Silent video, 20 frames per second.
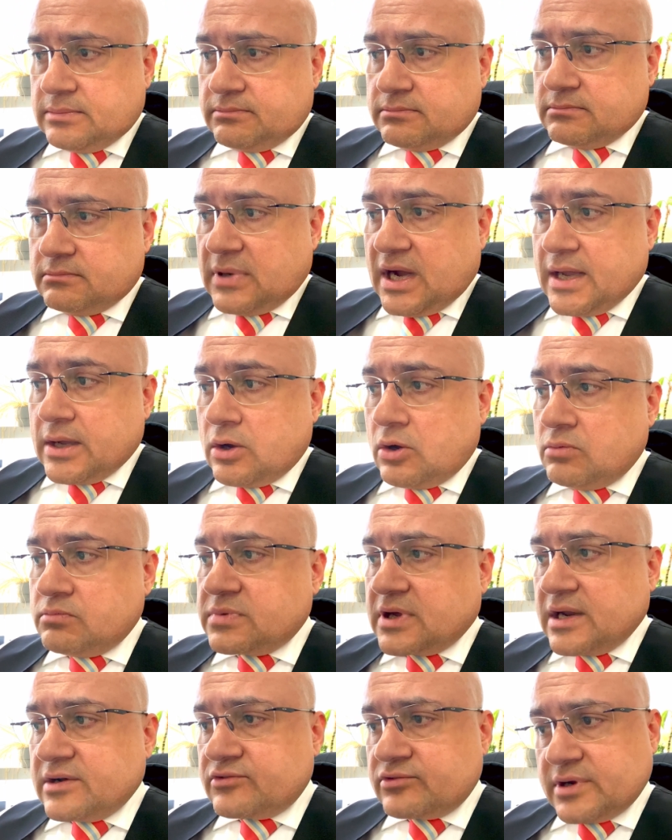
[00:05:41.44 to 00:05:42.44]
My home
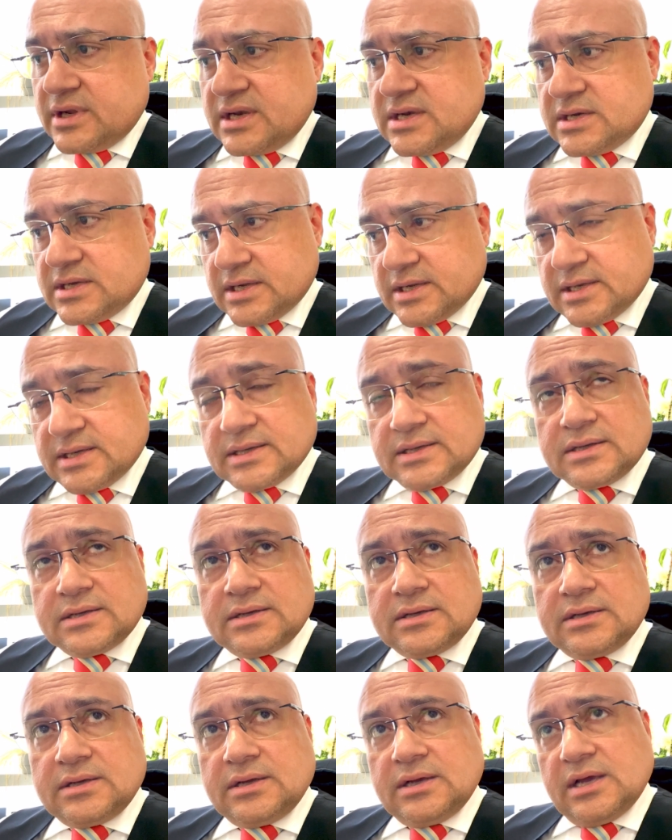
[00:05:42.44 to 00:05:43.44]
country, India,
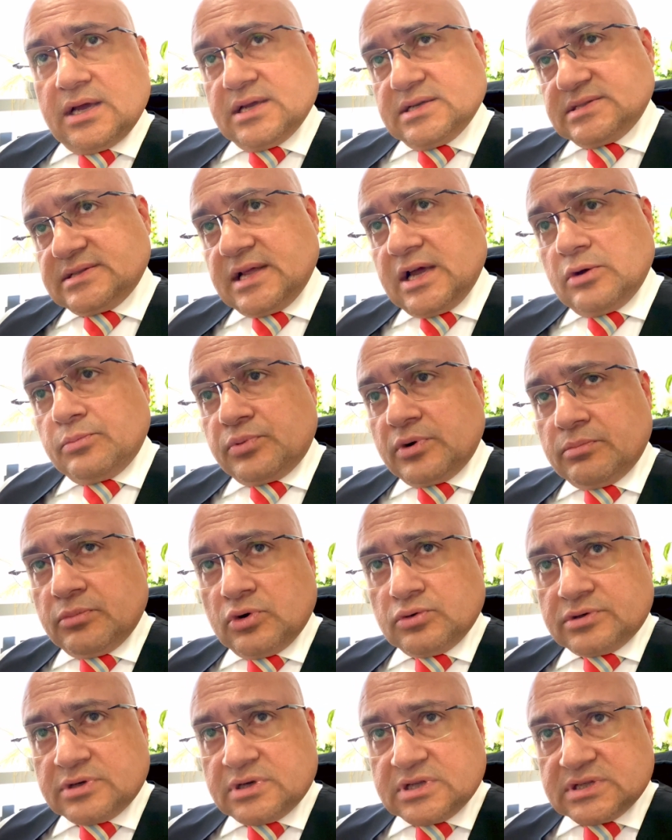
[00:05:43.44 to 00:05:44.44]
has now
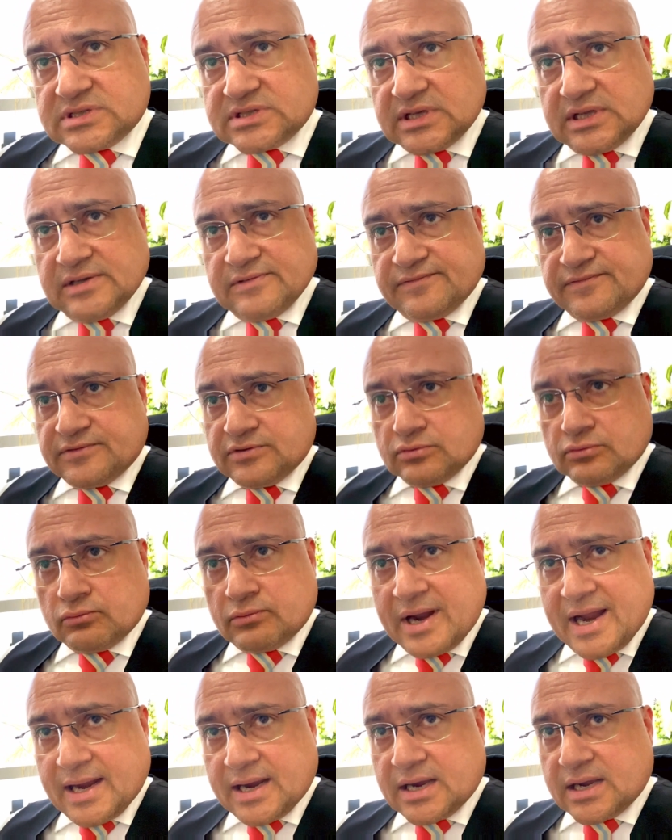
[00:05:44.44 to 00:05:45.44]
promoted itself to
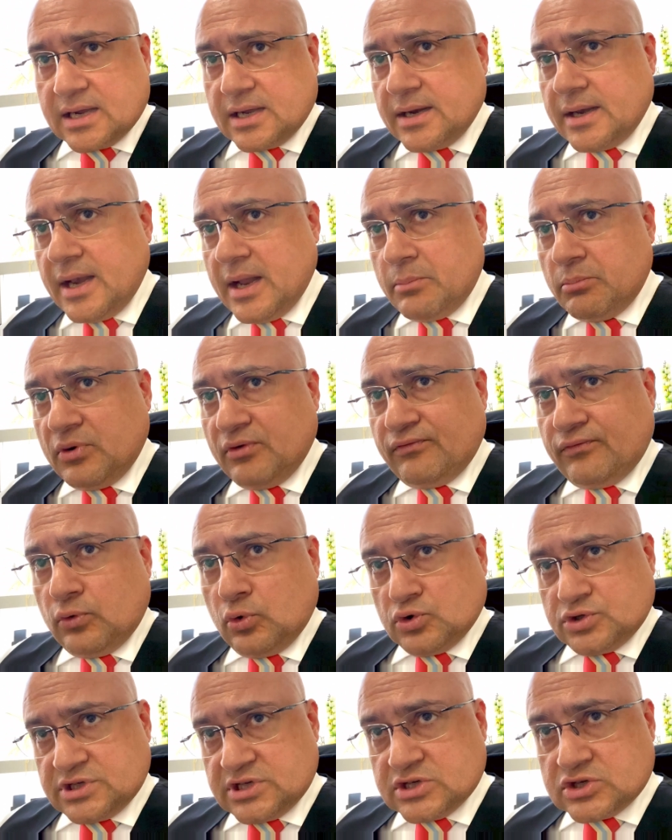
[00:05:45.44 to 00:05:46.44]
rank number
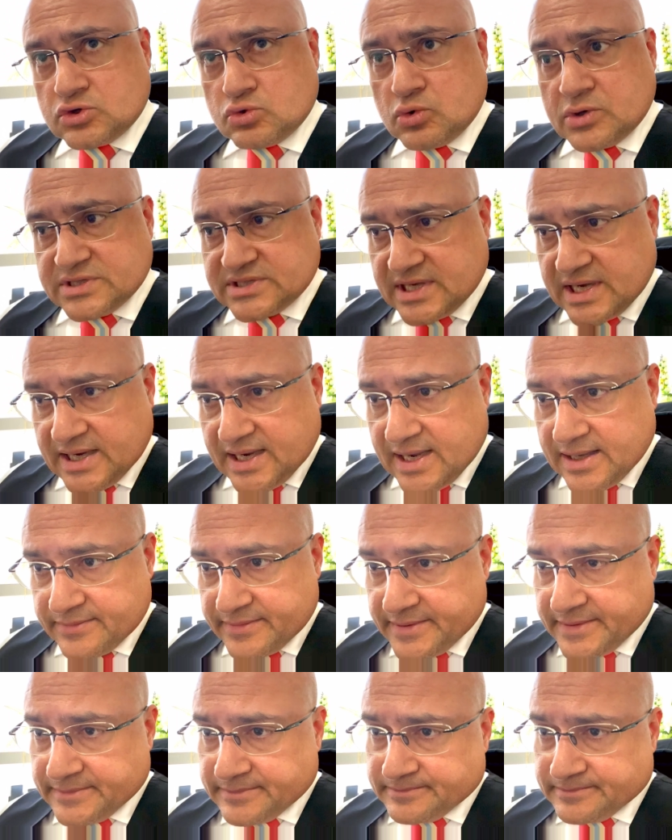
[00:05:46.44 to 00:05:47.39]
42, as I gather.